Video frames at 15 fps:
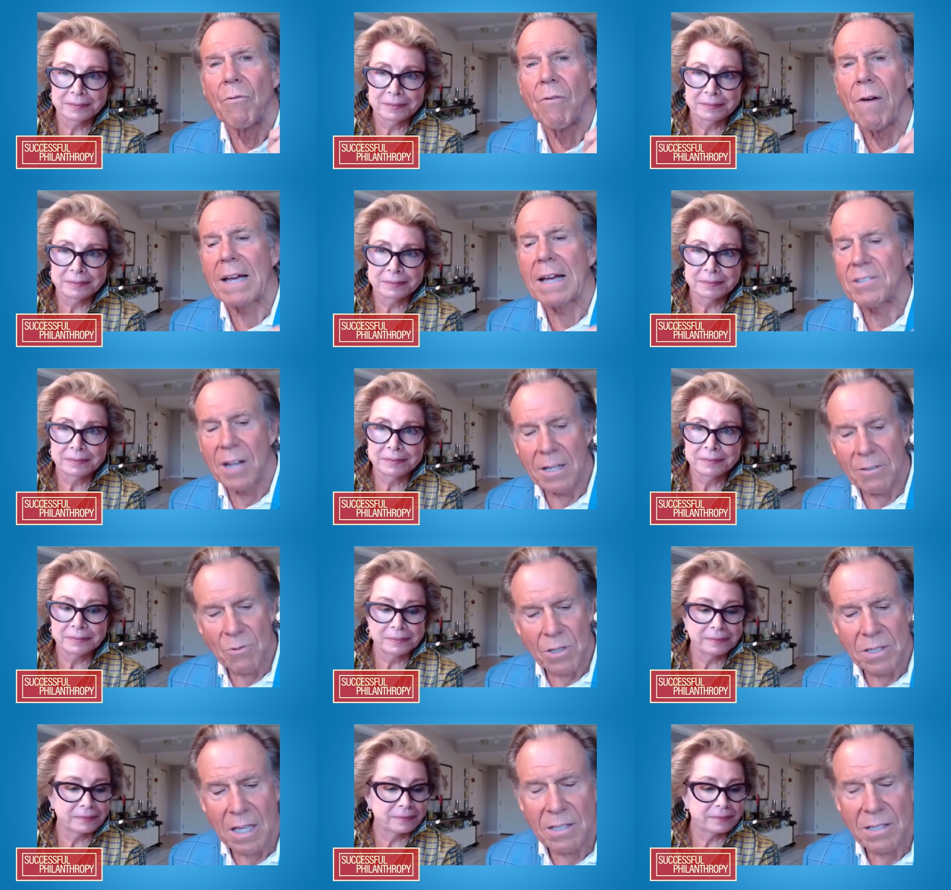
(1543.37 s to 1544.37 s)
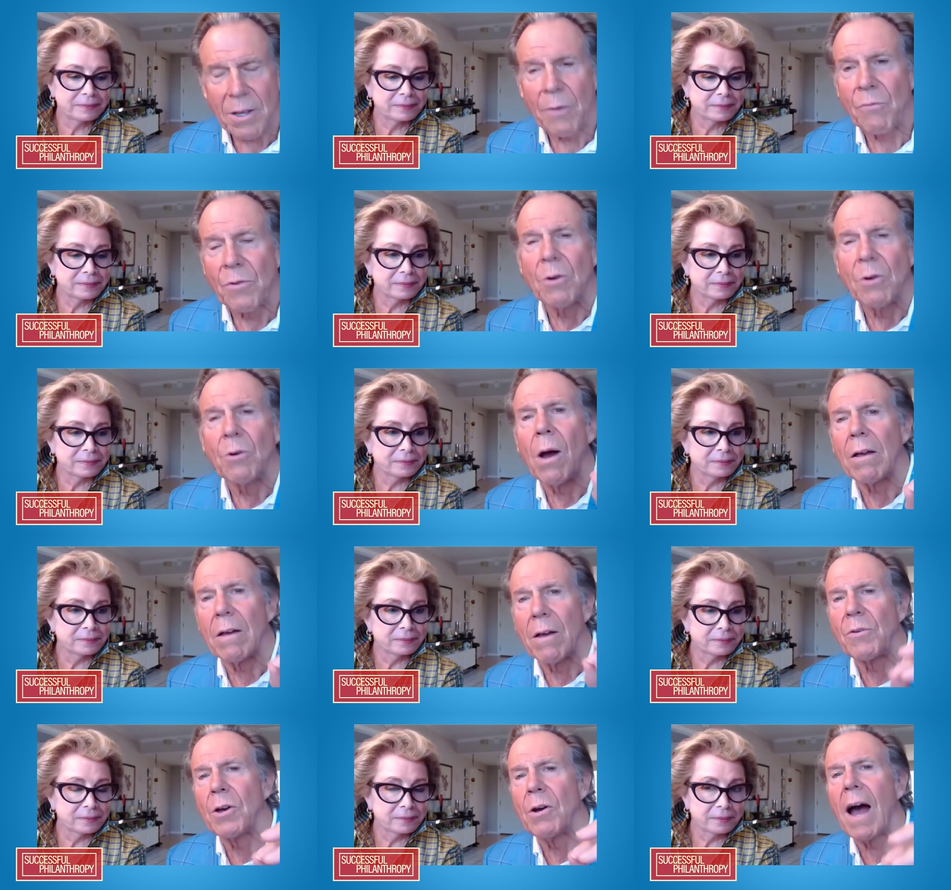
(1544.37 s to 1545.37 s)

Speaker 1: Frank Sinatra says, if you